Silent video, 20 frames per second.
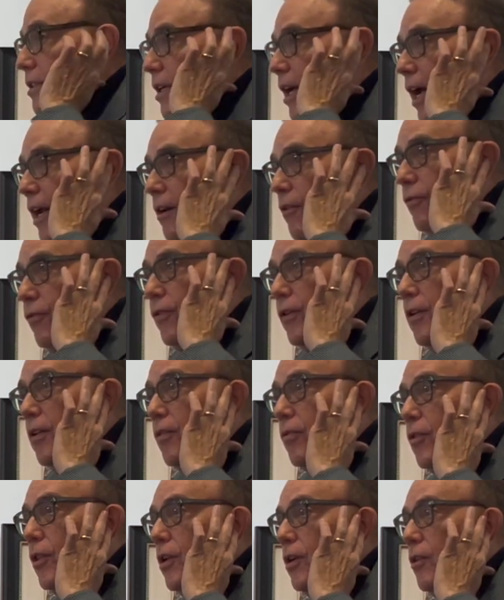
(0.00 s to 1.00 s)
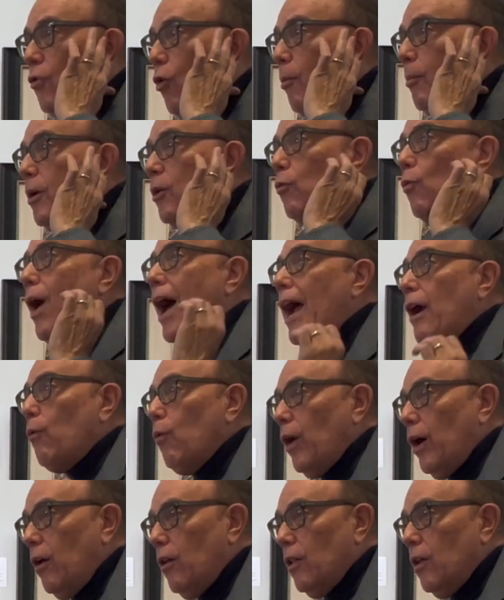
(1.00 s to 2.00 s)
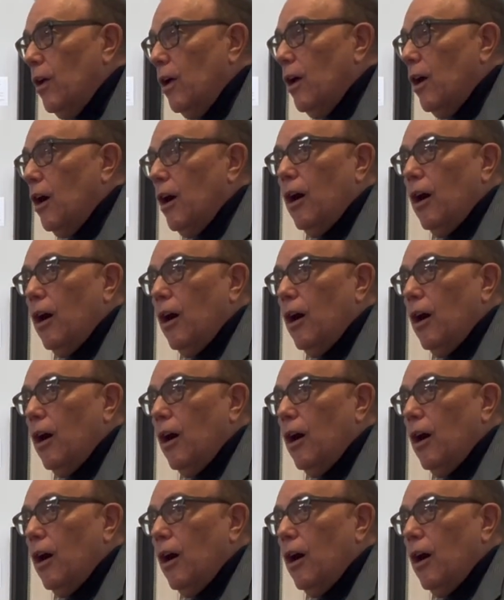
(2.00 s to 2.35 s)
kind of the Norman Rockwell